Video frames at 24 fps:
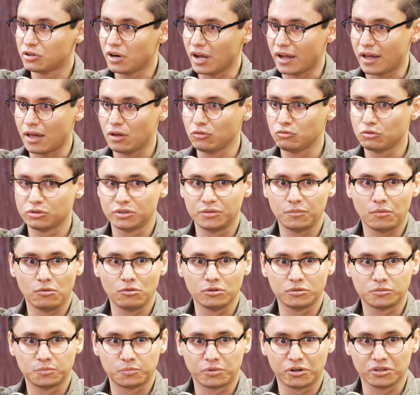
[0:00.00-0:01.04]
their accounts
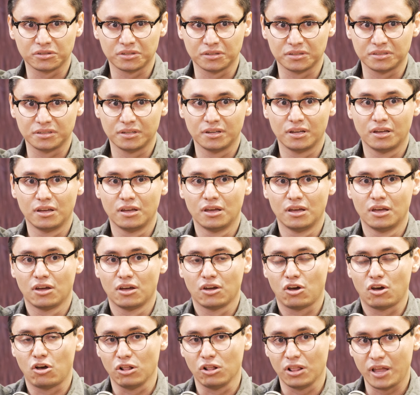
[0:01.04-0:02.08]
receivables process,
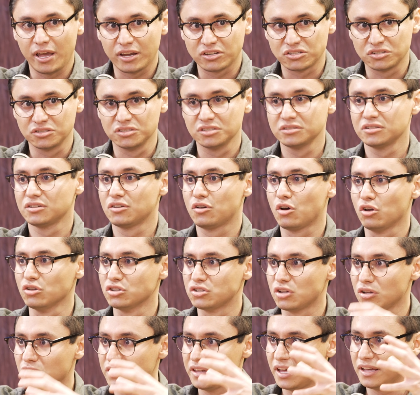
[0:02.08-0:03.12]
collections,
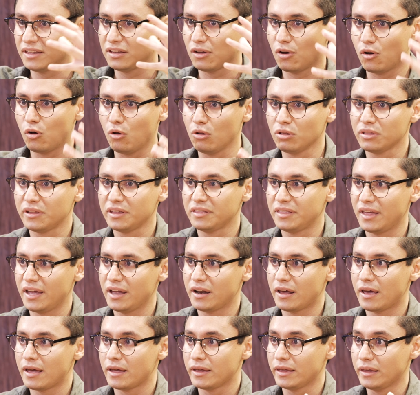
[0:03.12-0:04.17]
consolidate all the
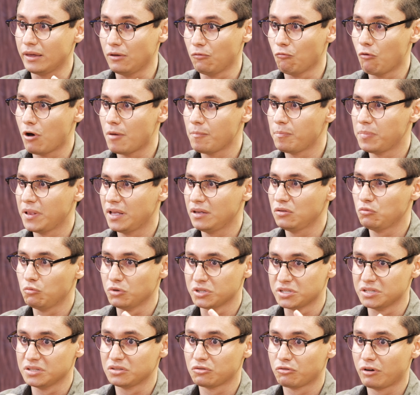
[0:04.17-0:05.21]
data in one place,
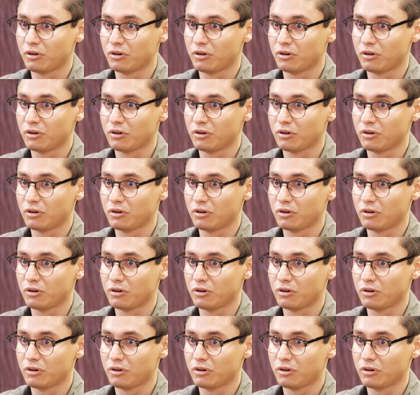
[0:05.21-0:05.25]
which is